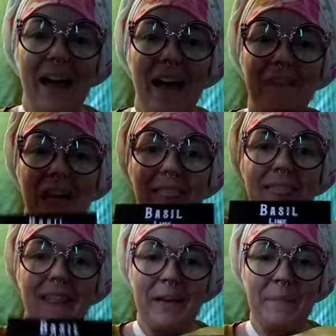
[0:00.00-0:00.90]
we have
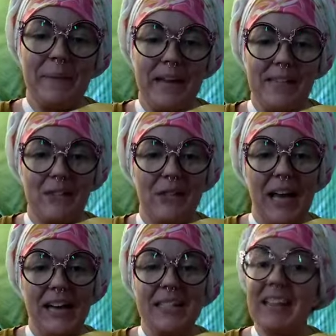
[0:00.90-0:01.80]
lime
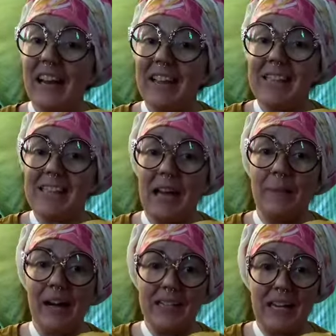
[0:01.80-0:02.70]
basil, and it's kind of the
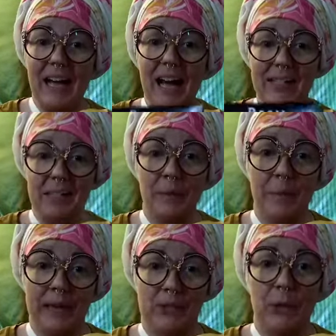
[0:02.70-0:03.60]
same idea as
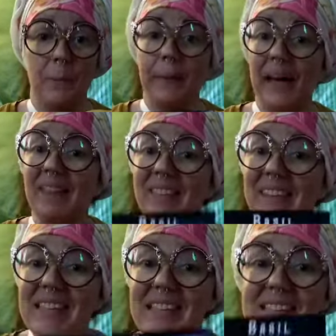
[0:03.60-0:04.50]
lemon basil, but
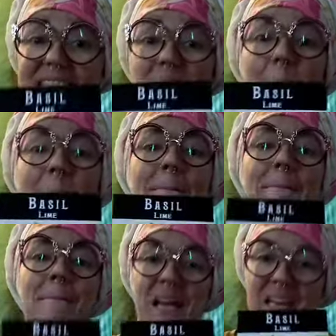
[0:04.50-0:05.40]
this is
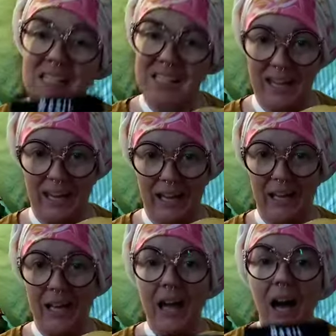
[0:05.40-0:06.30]
amazing.
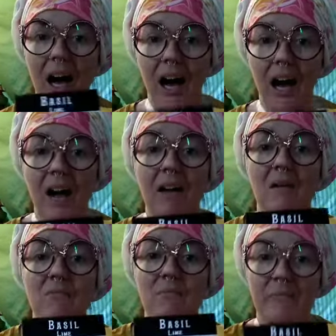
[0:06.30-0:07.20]

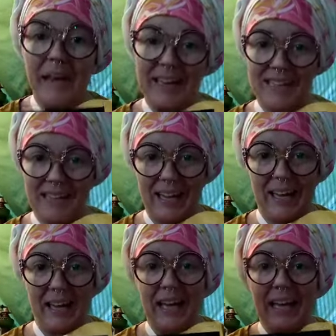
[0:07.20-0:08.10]

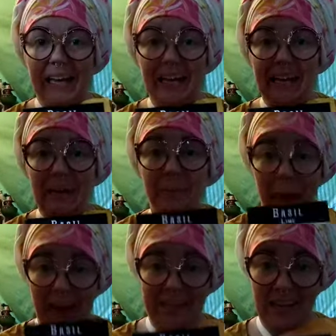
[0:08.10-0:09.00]
Amazing in
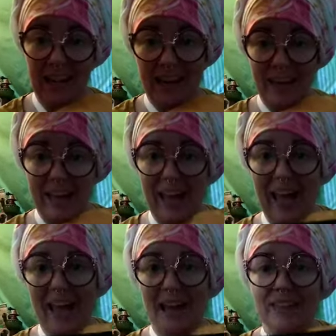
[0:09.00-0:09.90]
pad thai
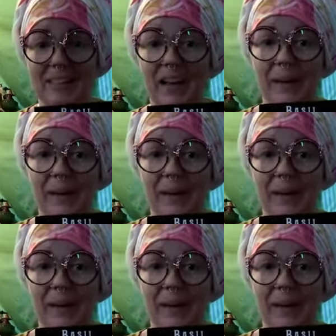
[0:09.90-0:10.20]
and,